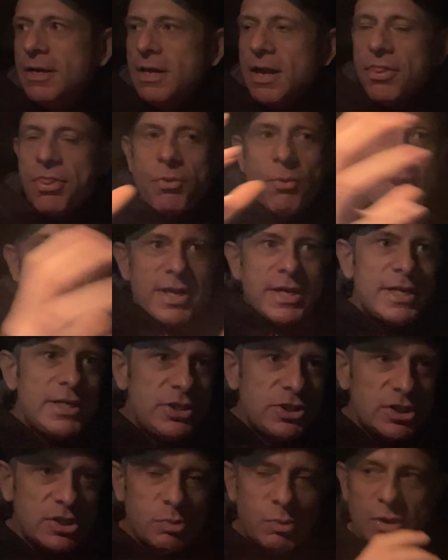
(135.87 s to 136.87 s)
And the way he
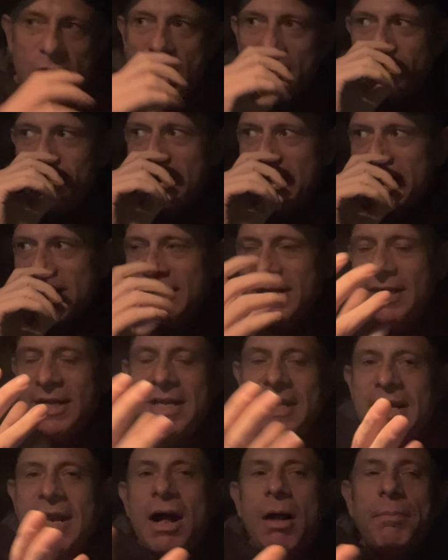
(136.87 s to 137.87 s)
just went off on it. And
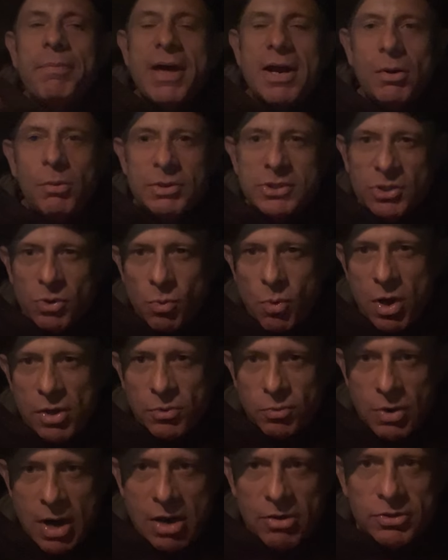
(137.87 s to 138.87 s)
it helped that it was a
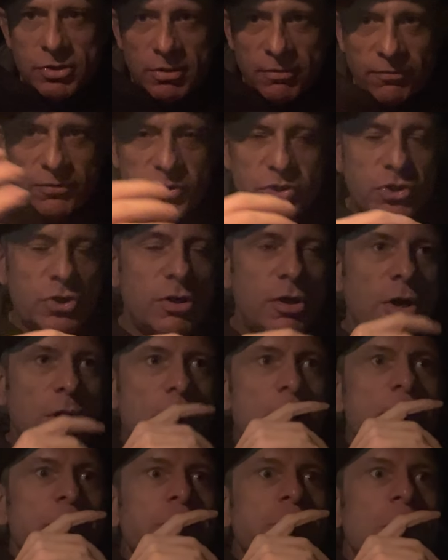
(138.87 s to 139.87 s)
one-rounder for sure.
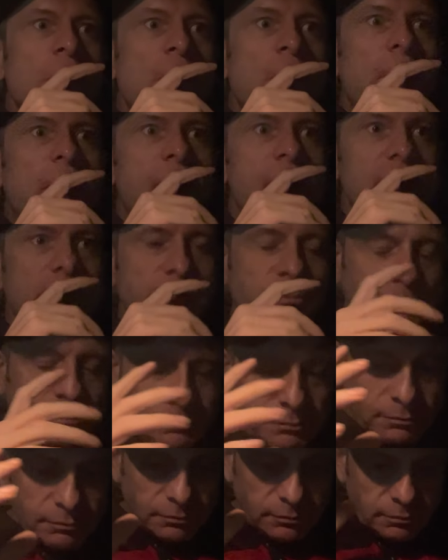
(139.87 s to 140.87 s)
But
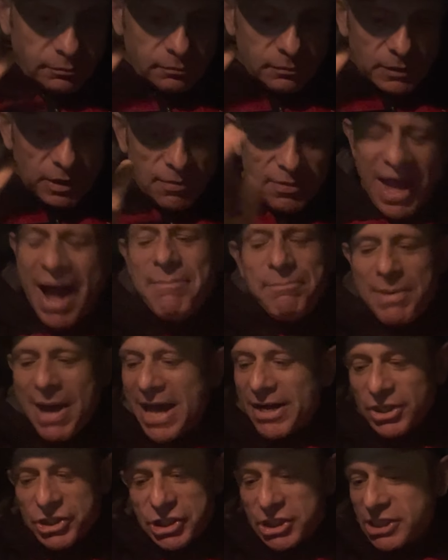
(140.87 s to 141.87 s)
that
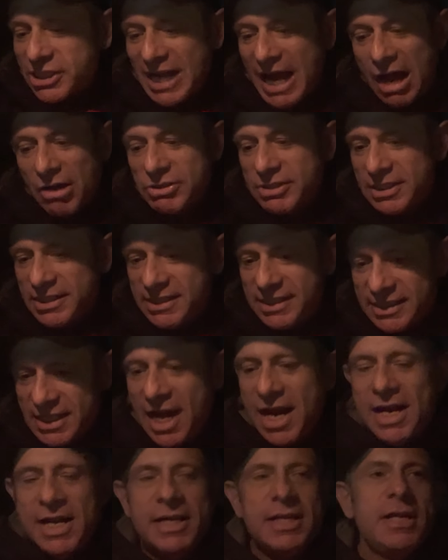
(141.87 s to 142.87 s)
battle just sounds
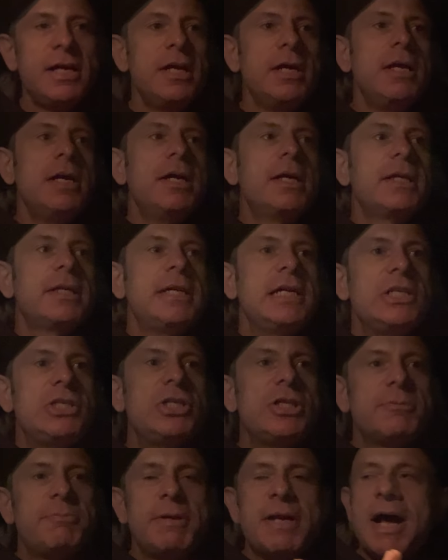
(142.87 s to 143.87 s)
insane.
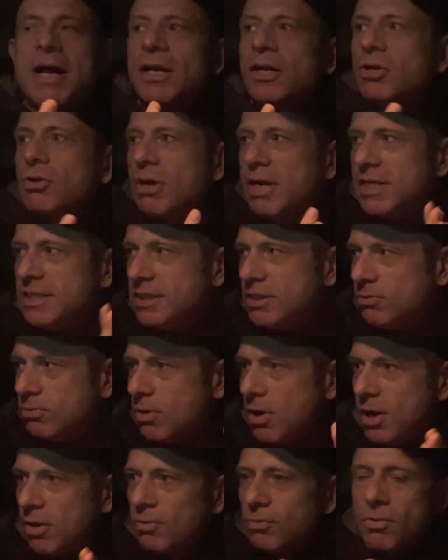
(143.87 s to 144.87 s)
Geechi's been on a crazy
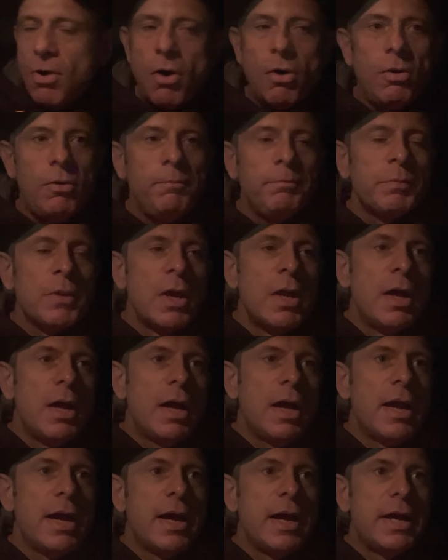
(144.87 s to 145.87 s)
roll.
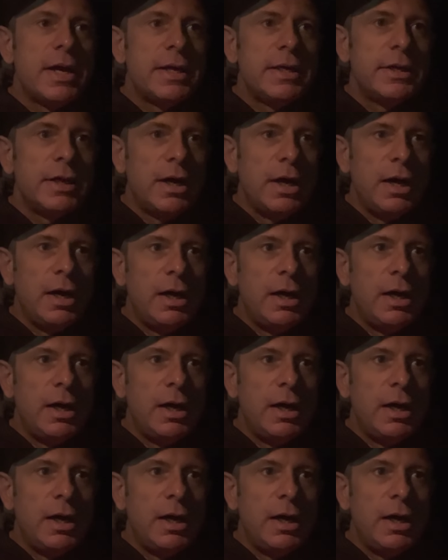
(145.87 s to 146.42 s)
And